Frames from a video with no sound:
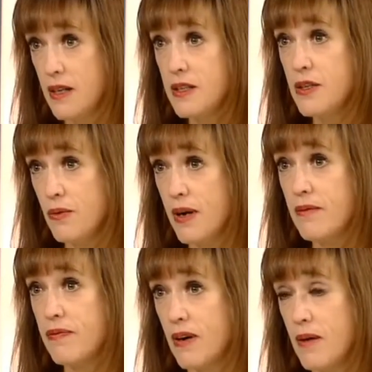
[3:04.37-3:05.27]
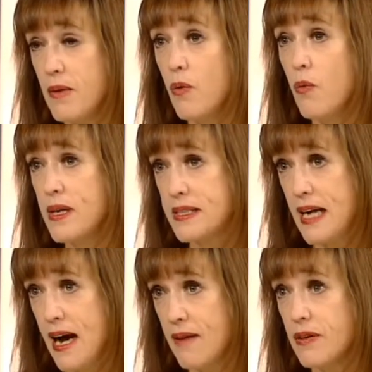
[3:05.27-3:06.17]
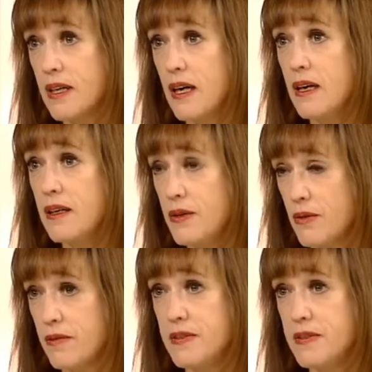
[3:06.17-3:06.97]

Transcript: to and from West Africa. Your